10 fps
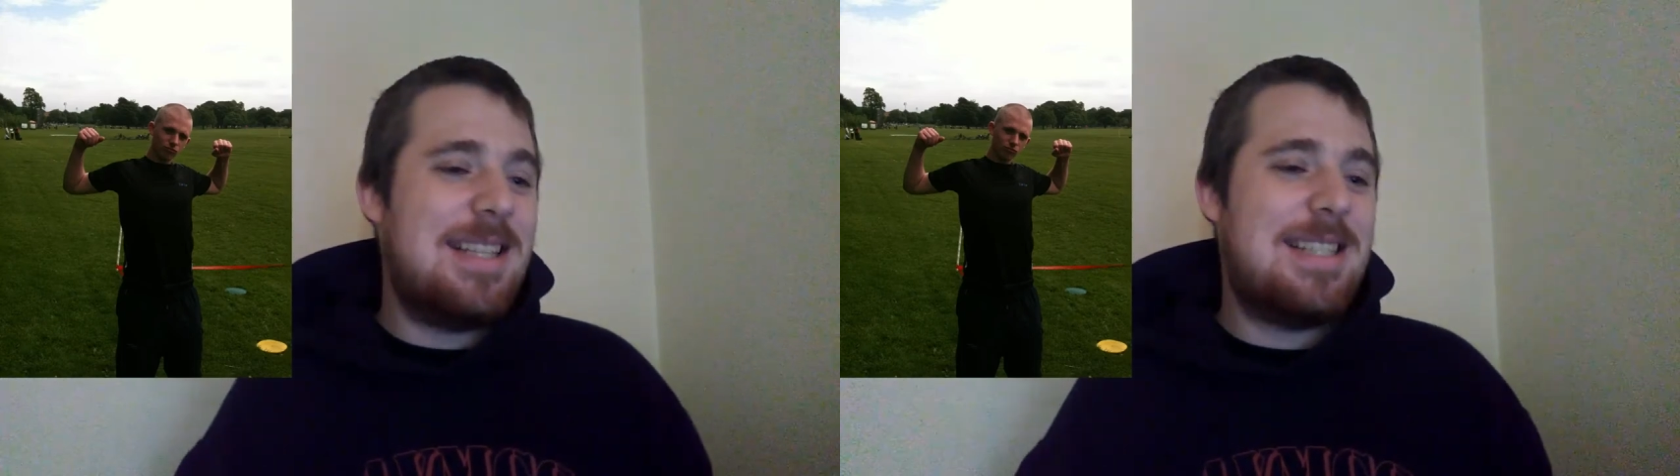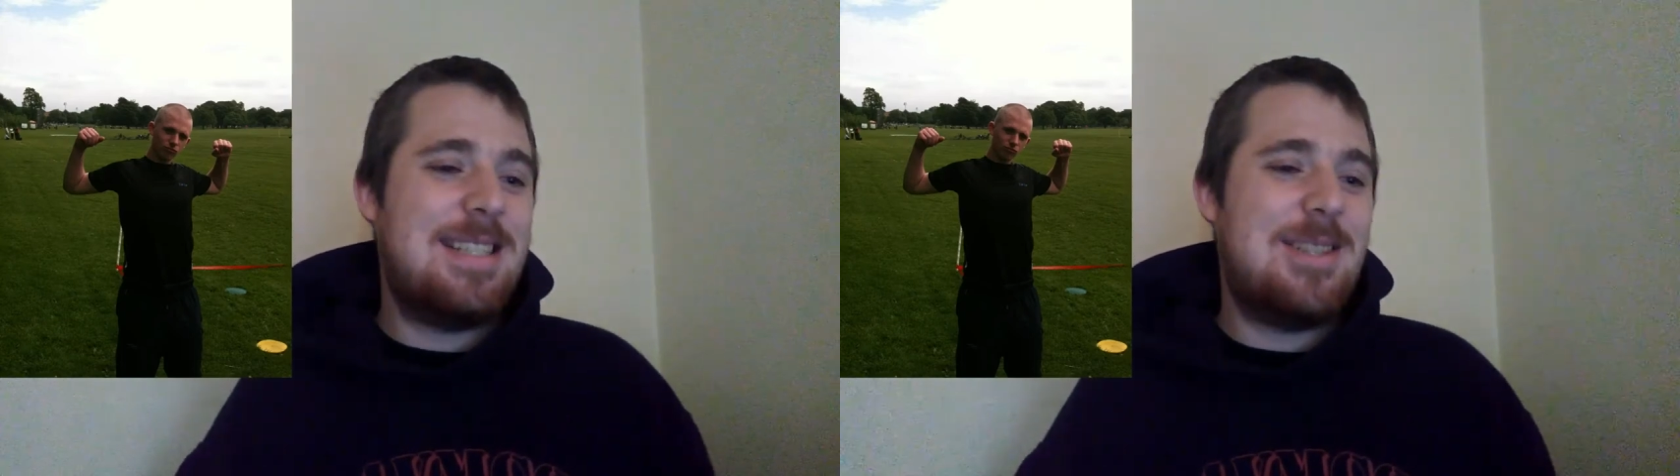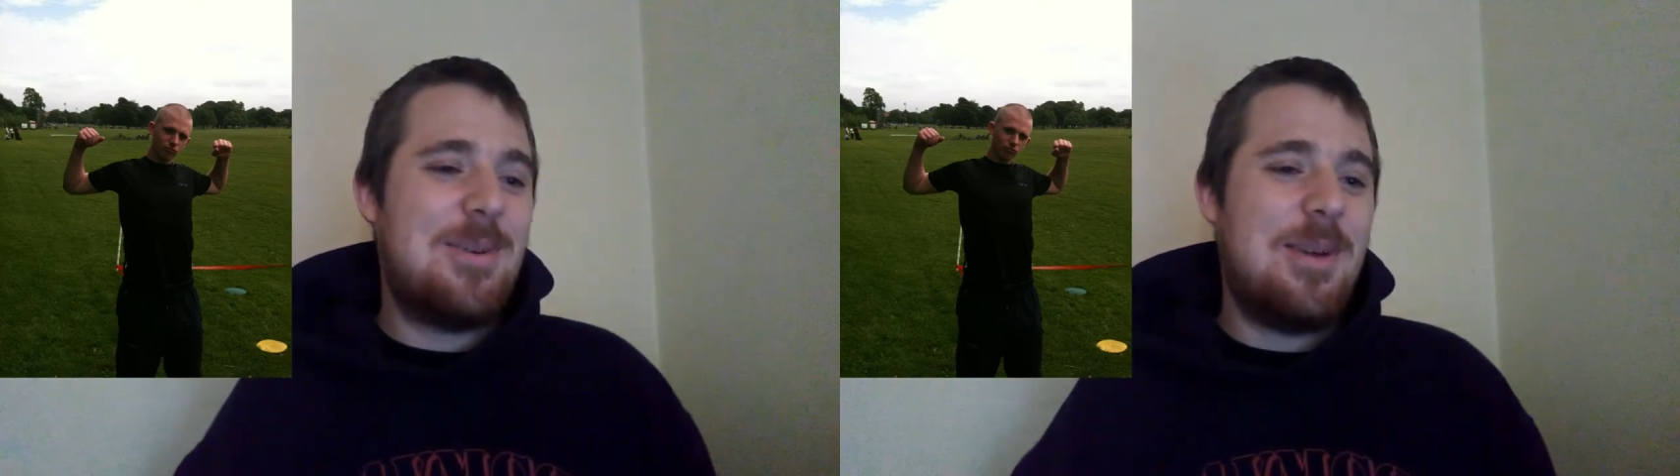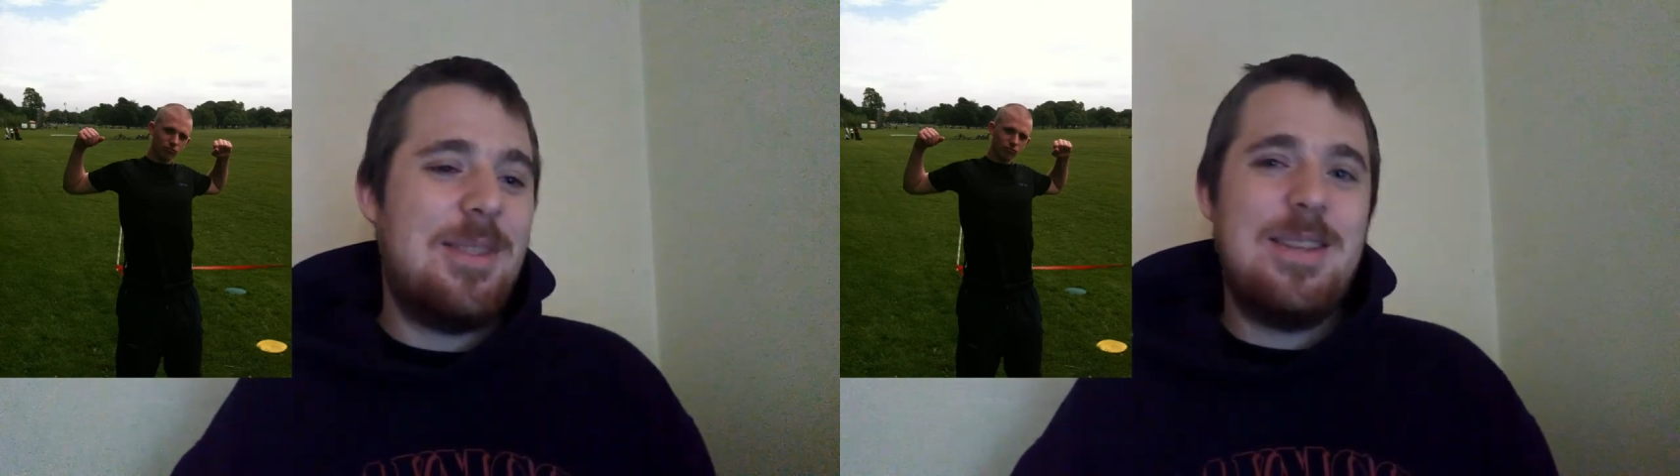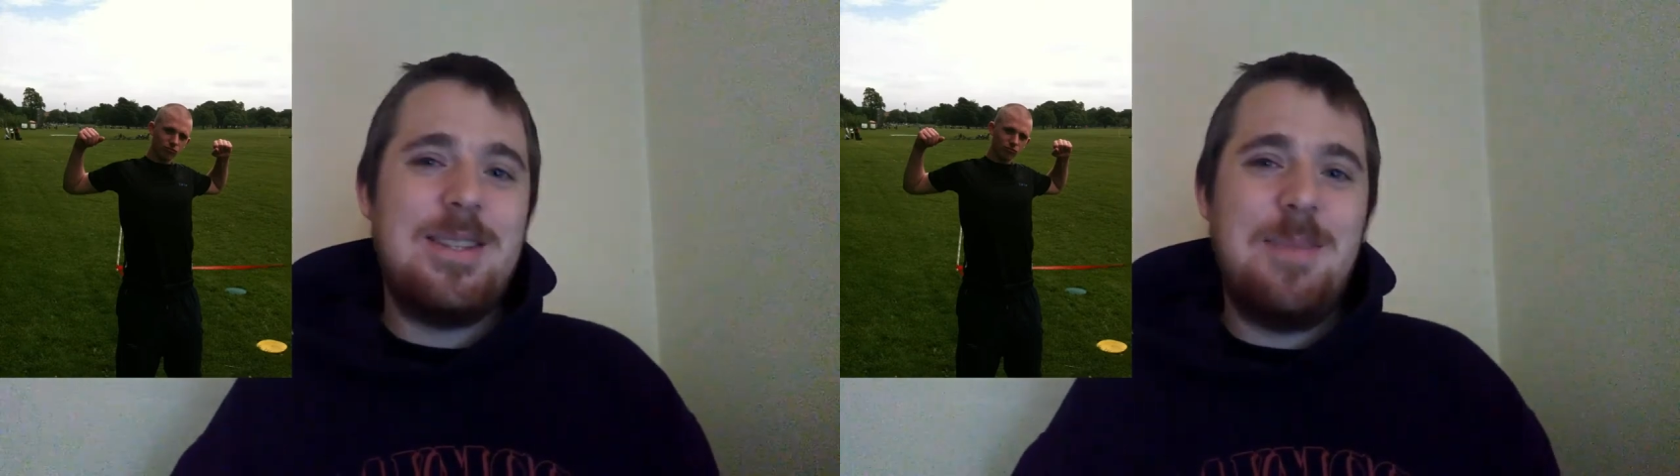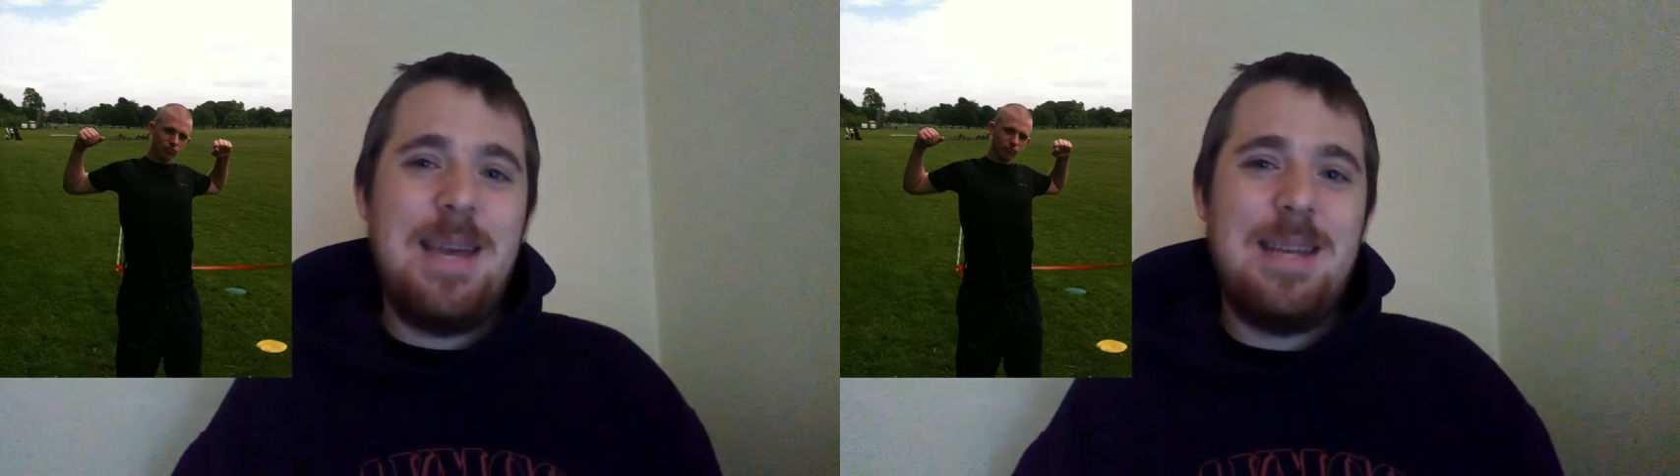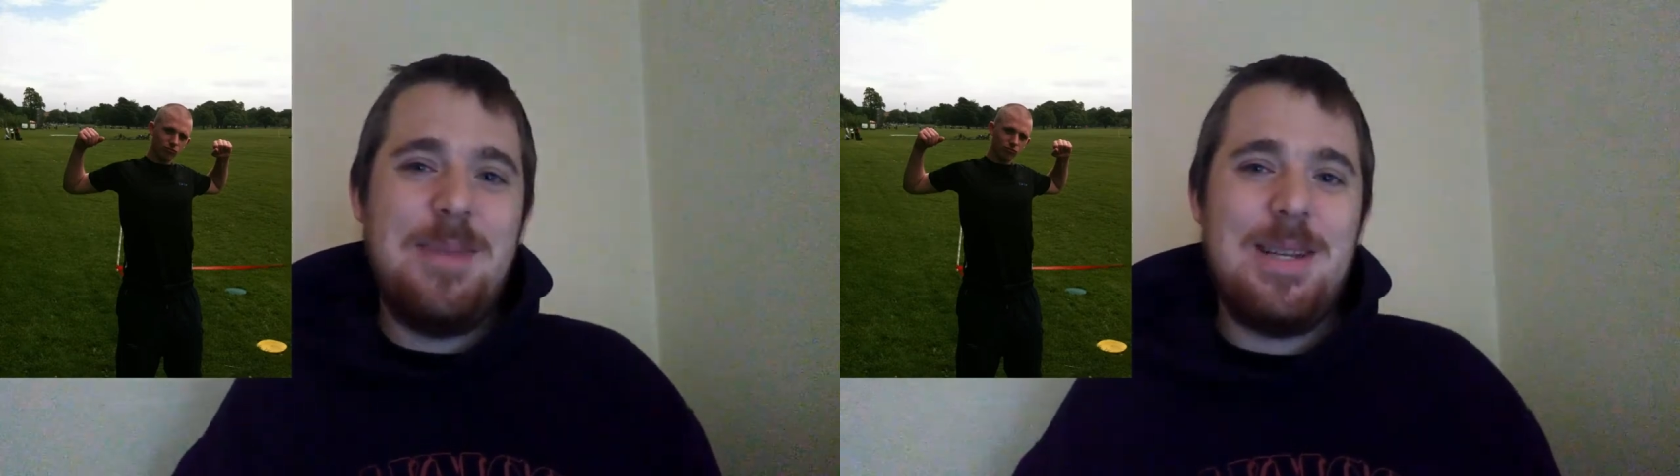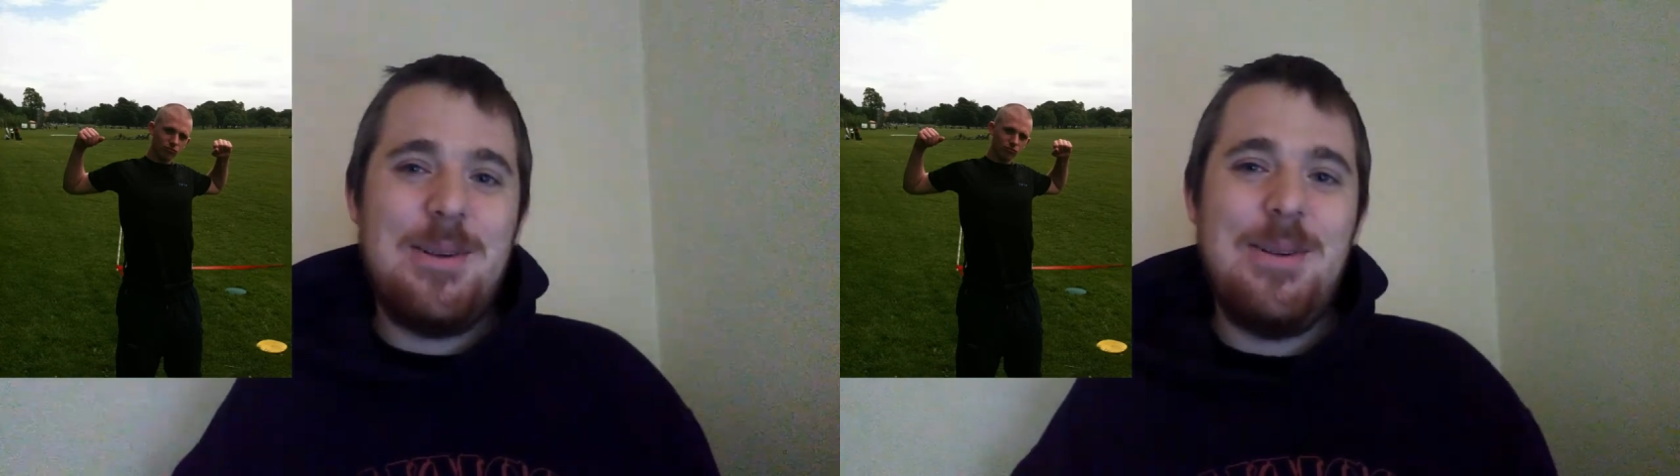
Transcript: This is the one that's made me do